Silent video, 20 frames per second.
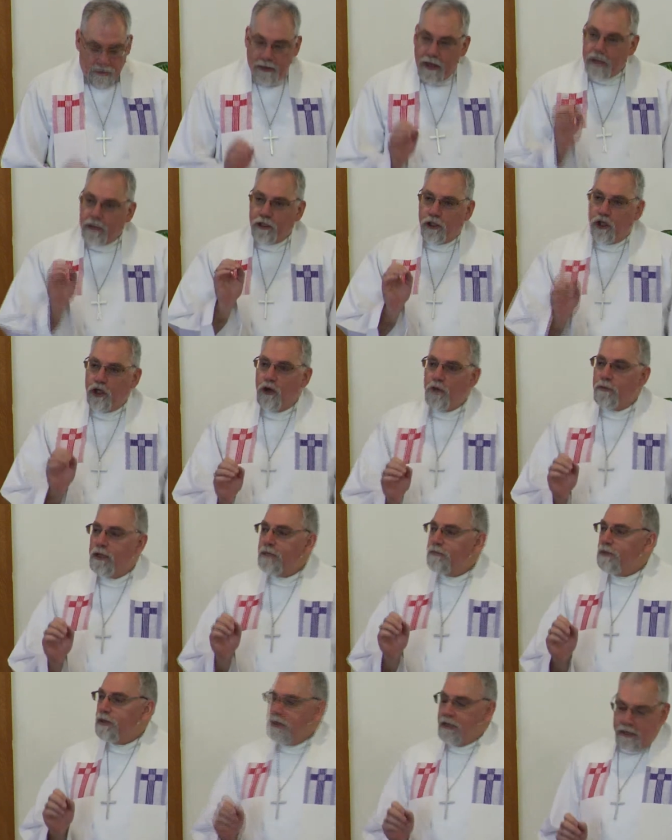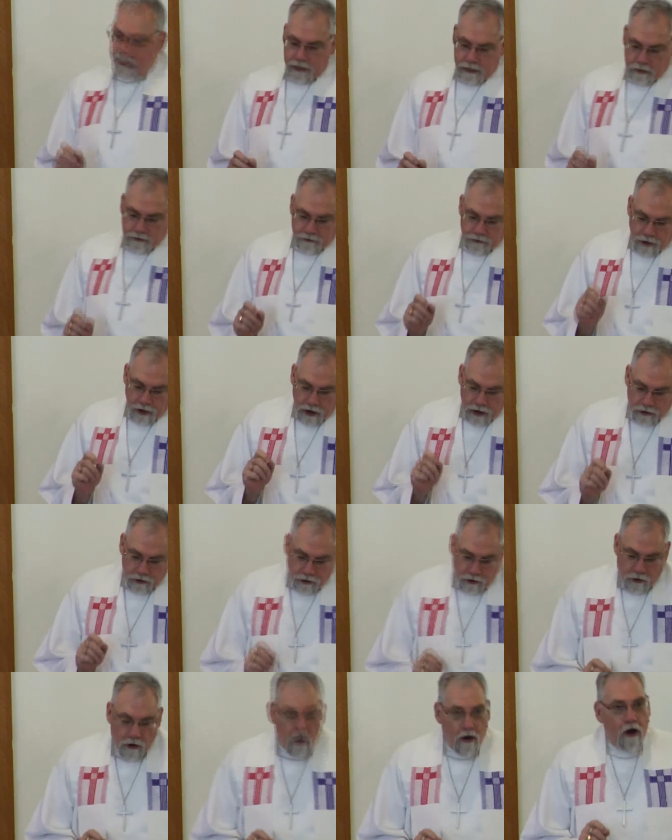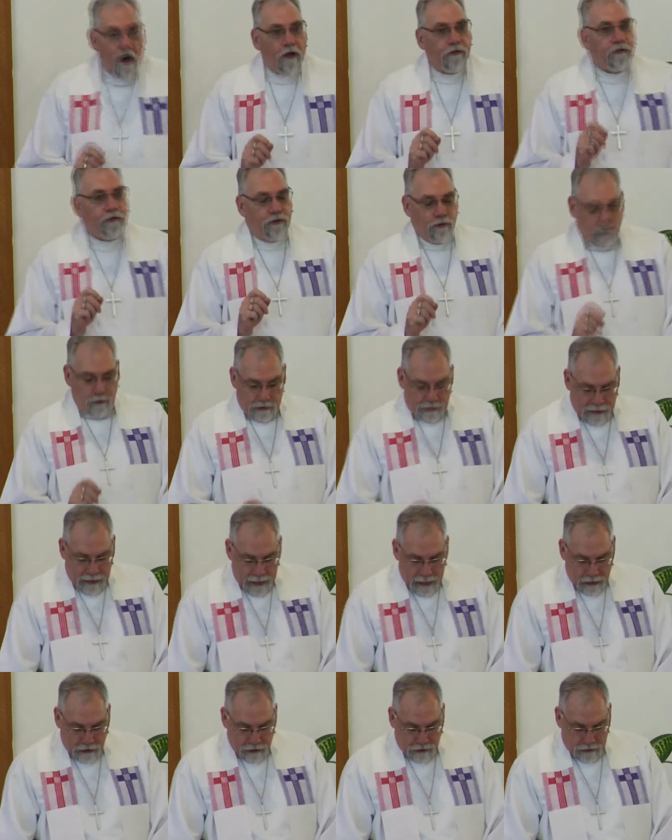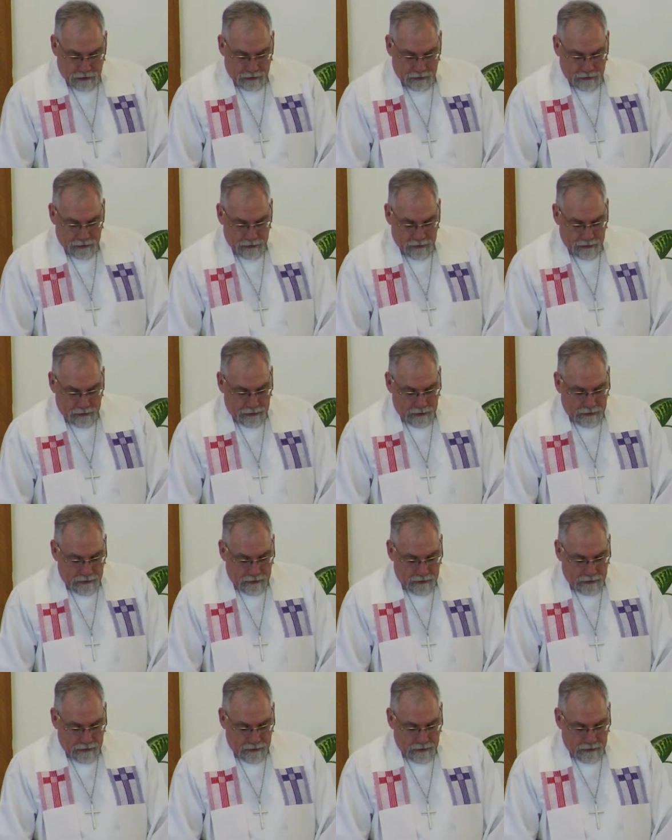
that human beings are called to engage in